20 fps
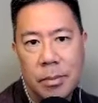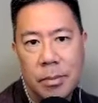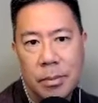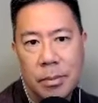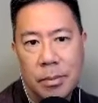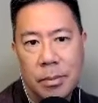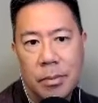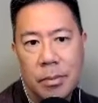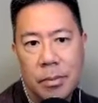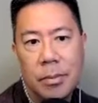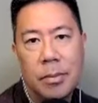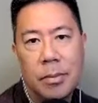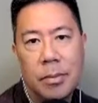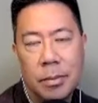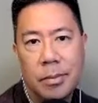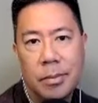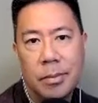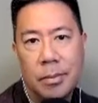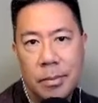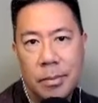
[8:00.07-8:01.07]

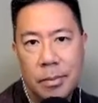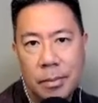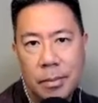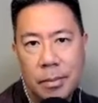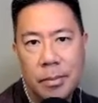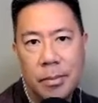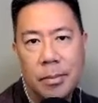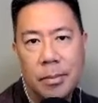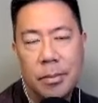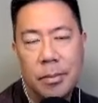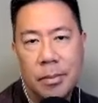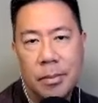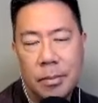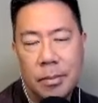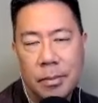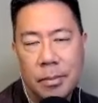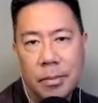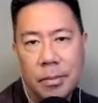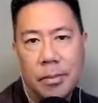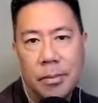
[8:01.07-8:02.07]

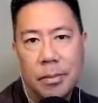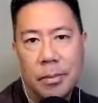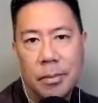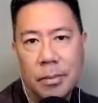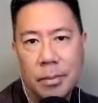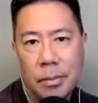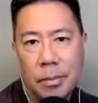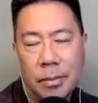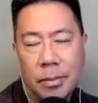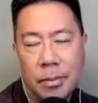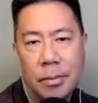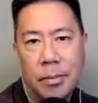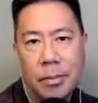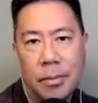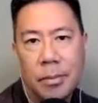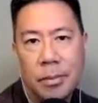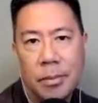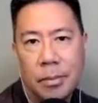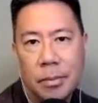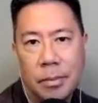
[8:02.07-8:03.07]

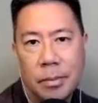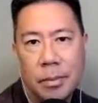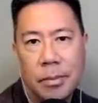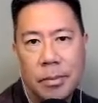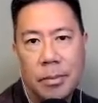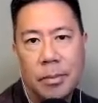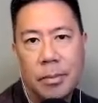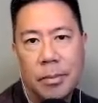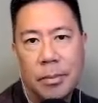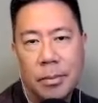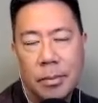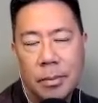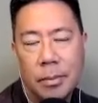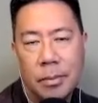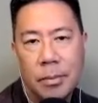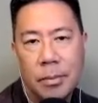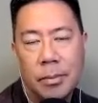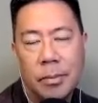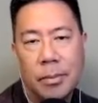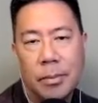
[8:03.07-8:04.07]

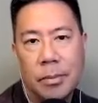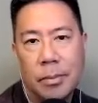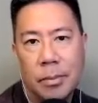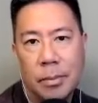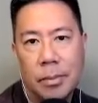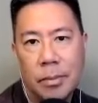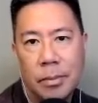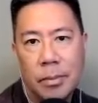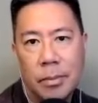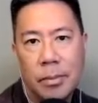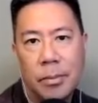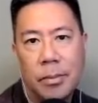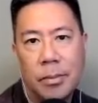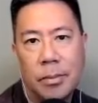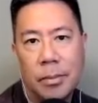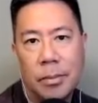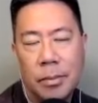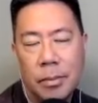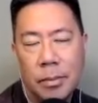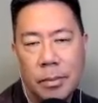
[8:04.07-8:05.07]

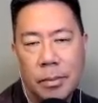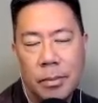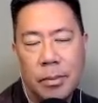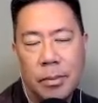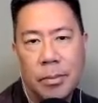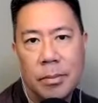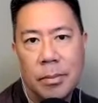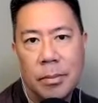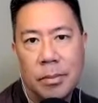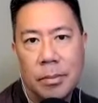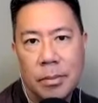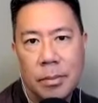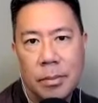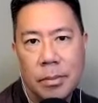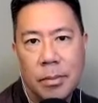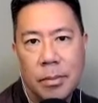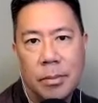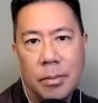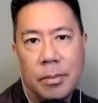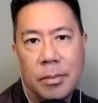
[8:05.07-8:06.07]

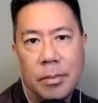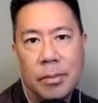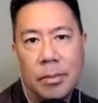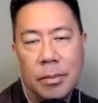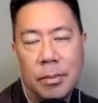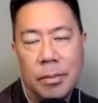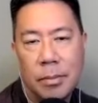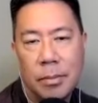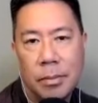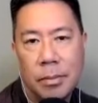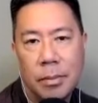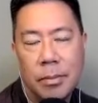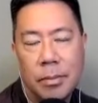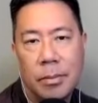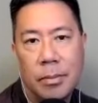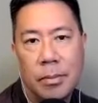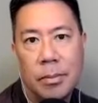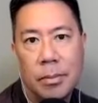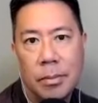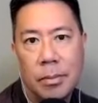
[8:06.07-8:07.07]

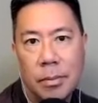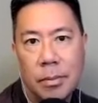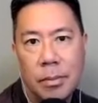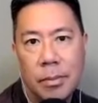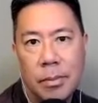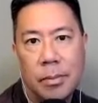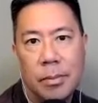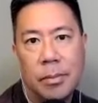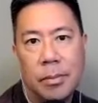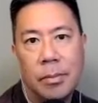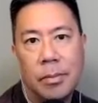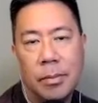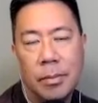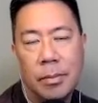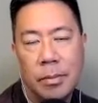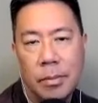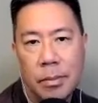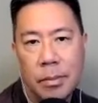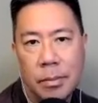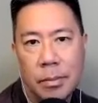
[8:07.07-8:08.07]
(not speaking)